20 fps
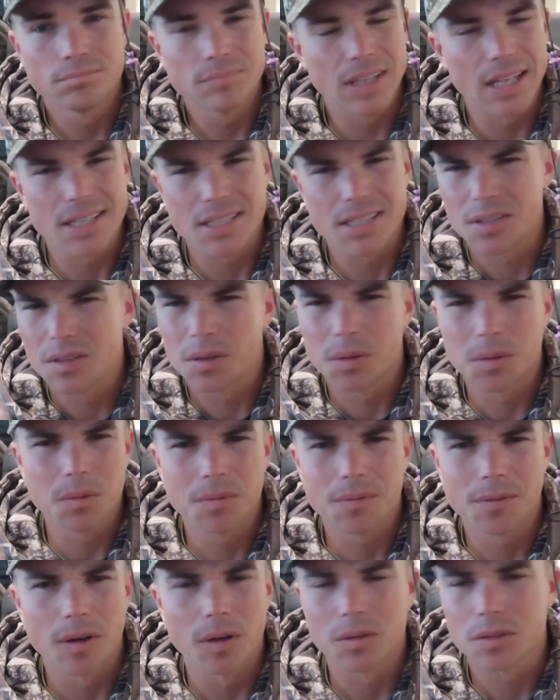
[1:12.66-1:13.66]
That's no
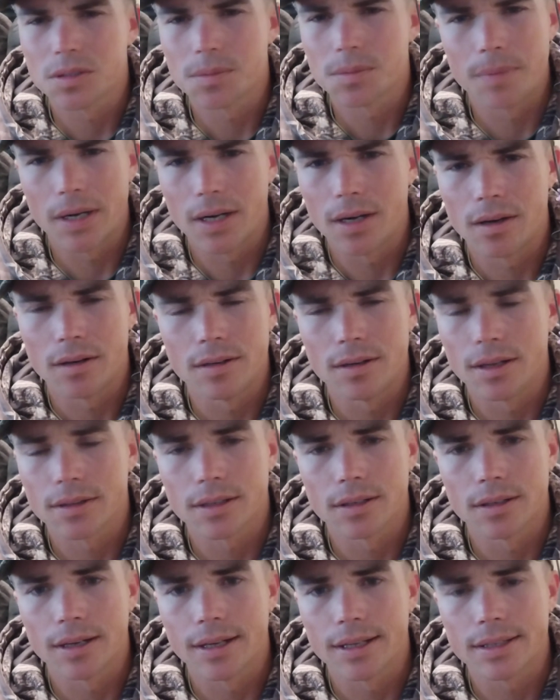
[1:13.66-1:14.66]
fault to bear or
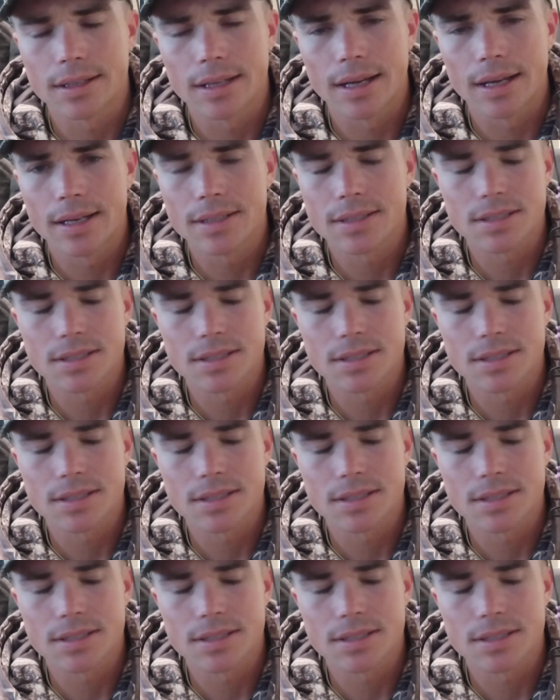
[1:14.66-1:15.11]
nothing like that.